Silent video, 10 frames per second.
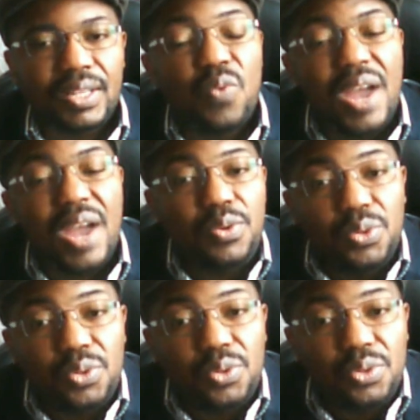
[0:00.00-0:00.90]
When
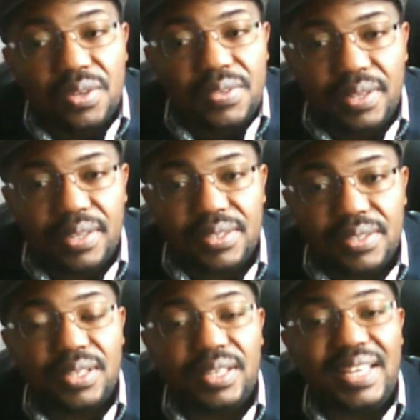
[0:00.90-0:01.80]
you do those things
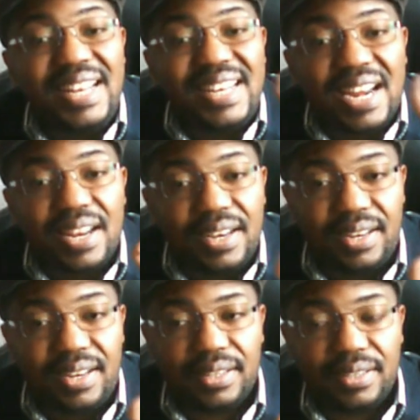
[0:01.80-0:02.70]

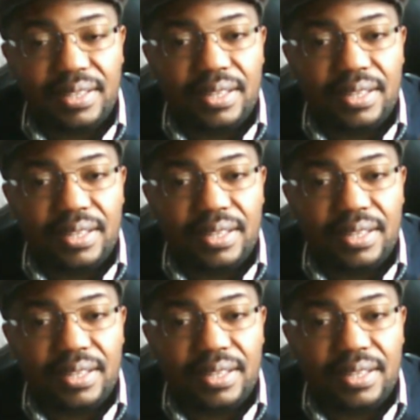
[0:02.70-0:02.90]
indirectly,